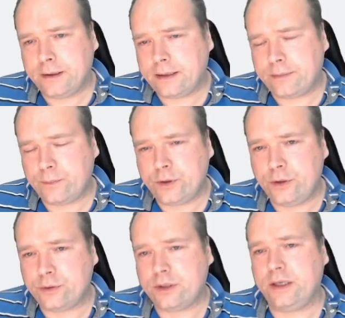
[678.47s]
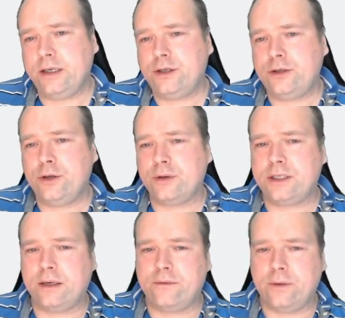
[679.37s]
that would usually show
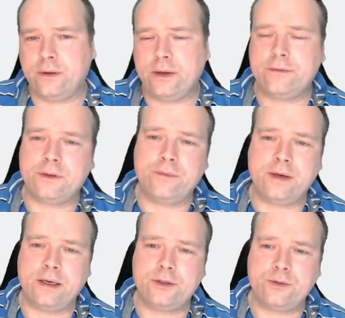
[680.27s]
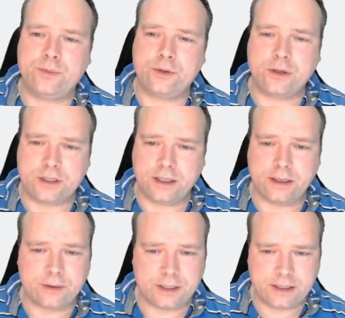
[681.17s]
itself when you have something into production,
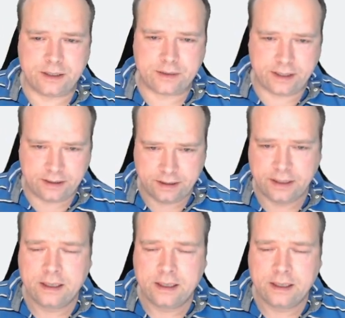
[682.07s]
and you can see, okay,